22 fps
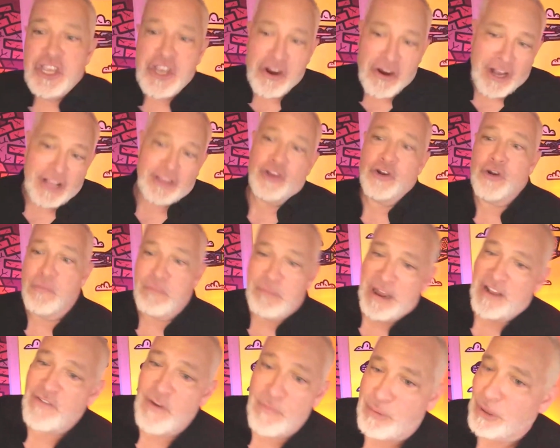you're a little
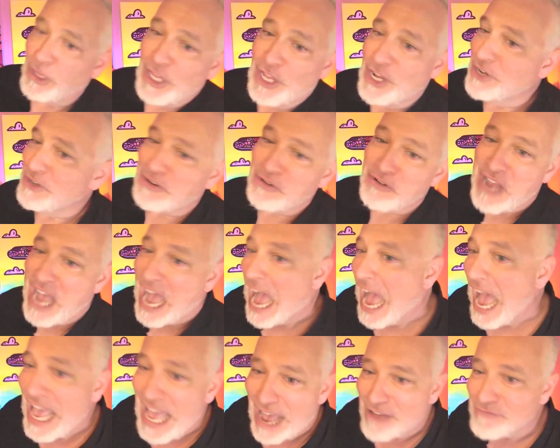bit of a political
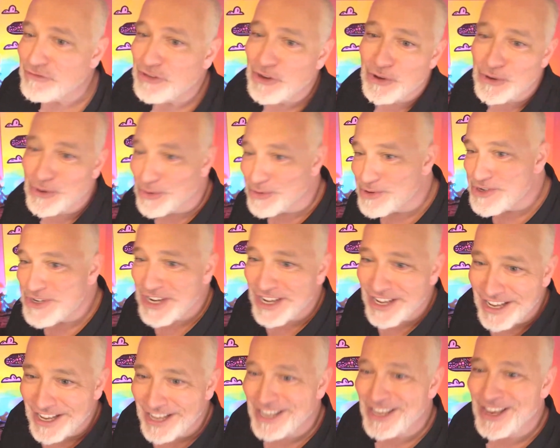guy. I've googled
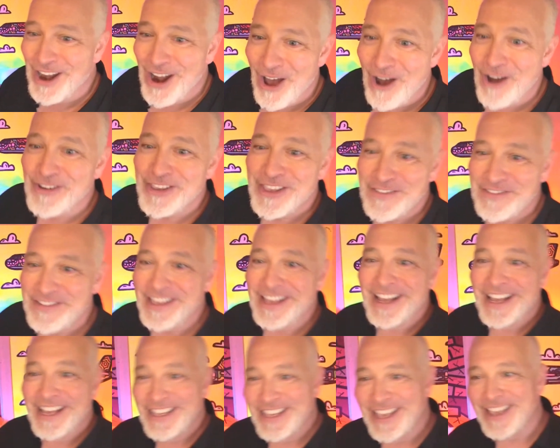you. You know, you
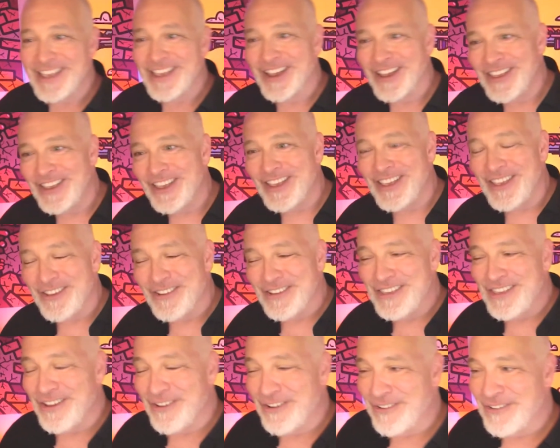you you
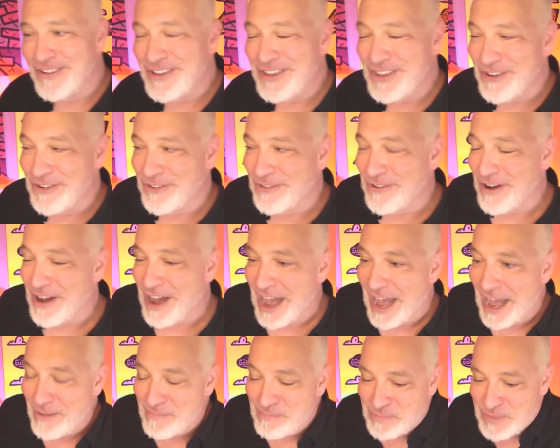you, you
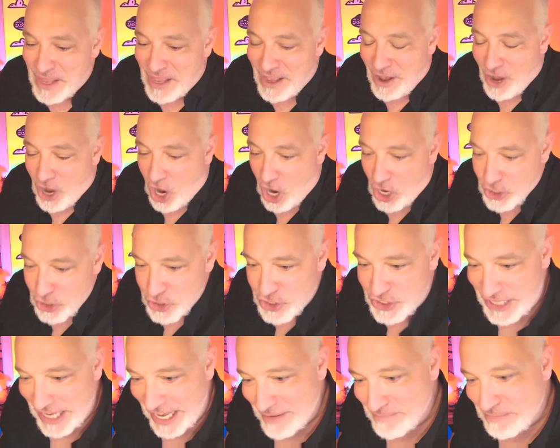um,
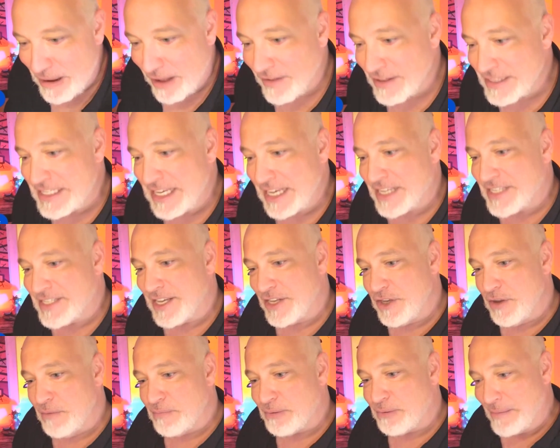understand politics
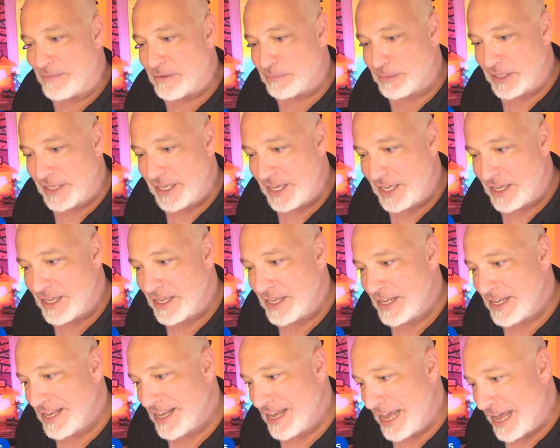and you probably
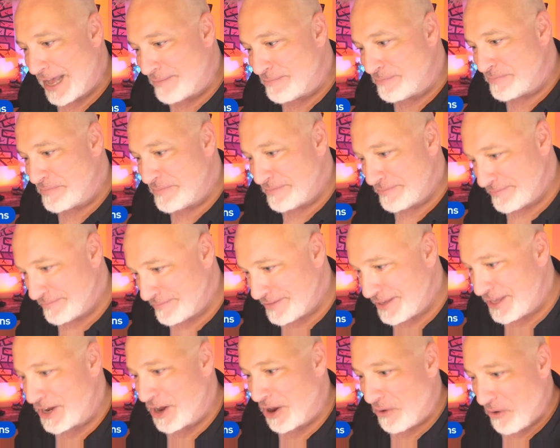um,
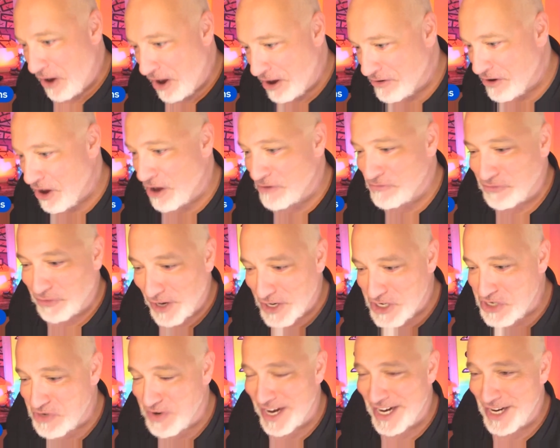you know are, are
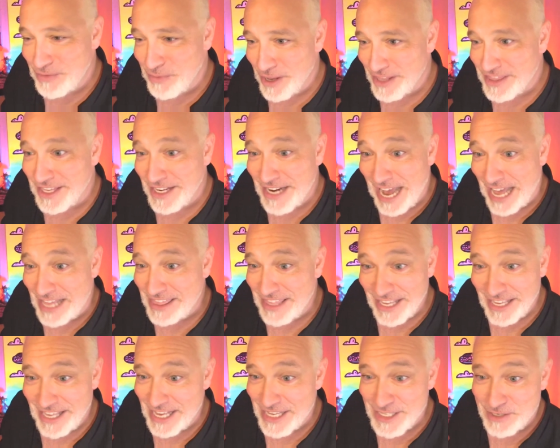frustrated with it. I
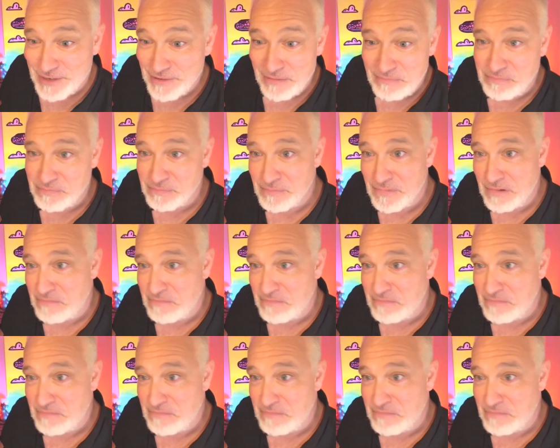think as